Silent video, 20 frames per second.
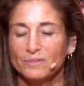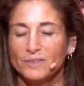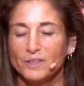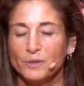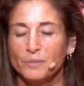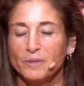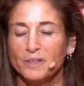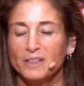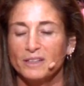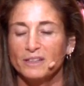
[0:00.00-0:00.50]

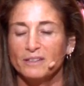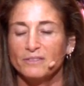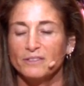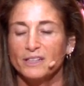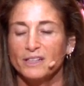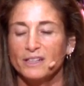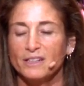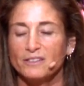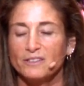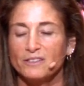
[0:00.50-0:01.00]
You might
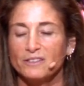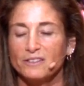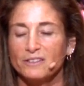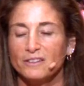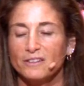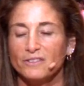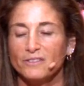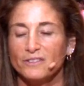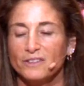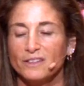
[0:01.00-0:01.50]
even ask
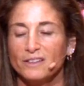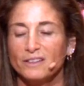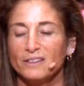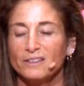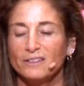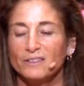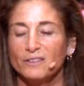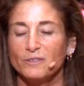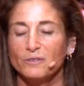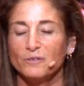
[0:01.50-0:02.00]
yourself,
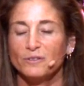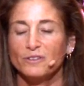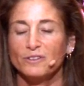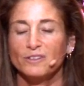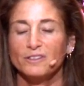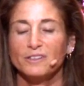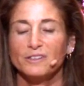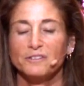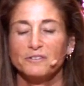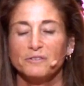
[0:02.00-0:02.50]
is it
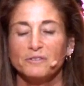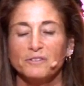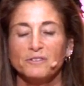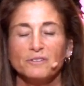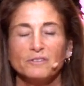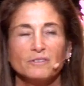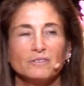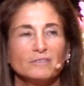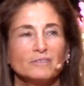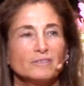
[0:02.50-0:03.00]
really
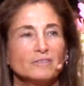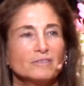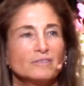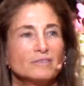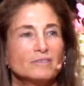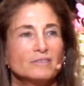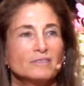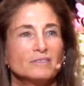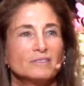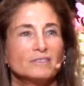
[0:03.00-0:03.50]
true
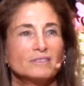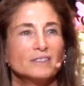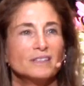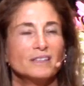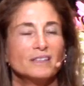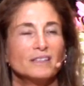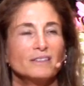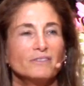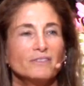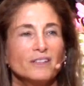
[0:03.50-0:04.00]

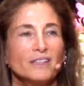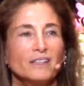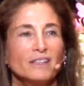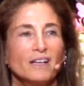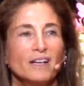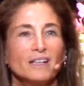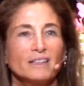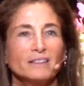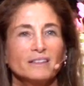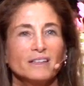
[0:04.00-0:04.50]
that if I
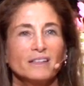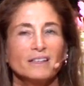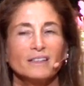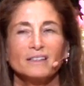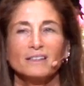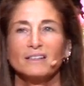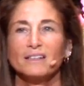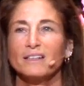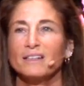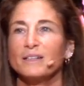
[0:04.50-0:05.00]
got
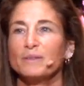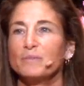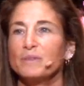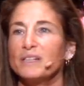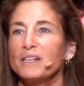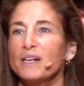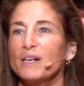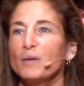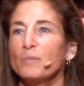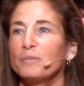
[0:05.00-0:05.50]
that, I'd
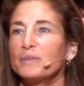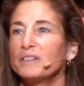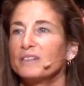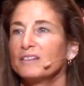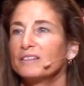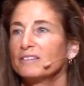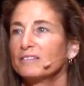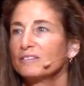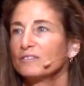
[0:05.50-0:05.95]
be happy?